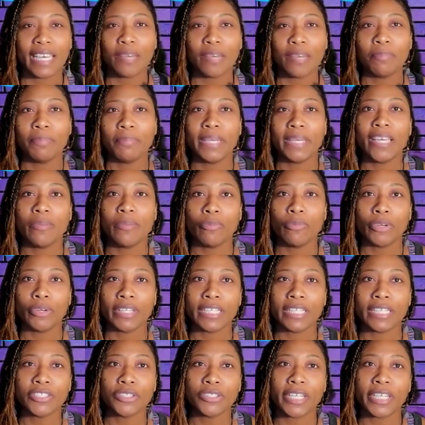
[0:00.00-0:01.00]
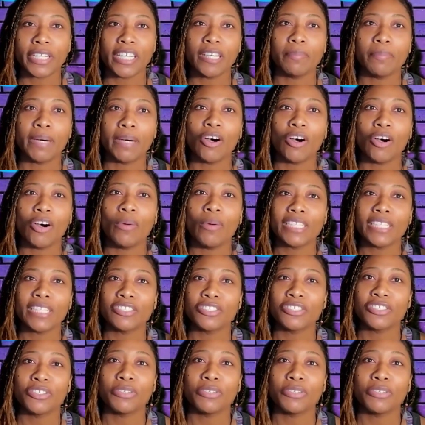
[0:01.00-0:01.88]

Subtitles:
that meme where they're talking about, oh, I just